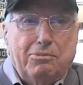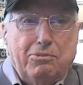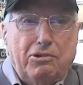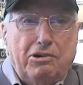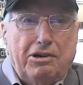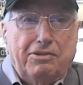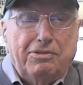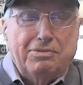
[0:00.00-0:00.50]

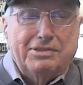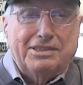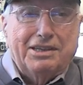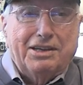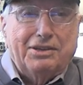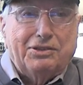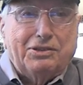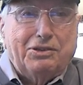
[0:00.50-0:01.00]
boy from
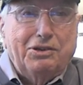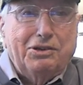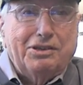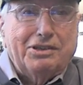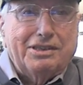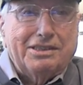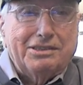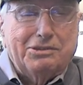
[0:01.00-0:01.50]
south
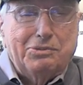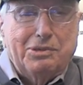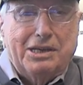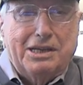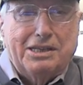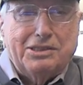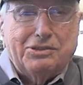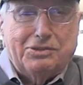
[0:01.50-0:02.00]
dakota as,
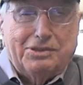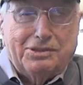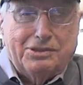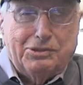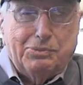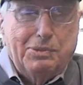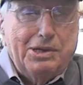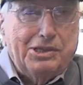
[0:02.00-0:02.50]
as
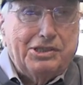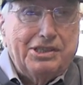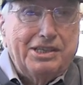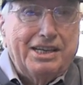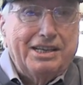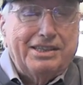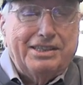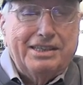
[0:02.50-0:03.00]
was mentioned
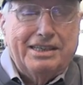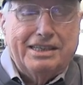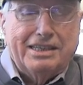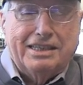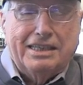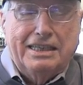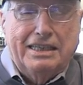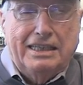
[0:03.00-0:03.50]
i think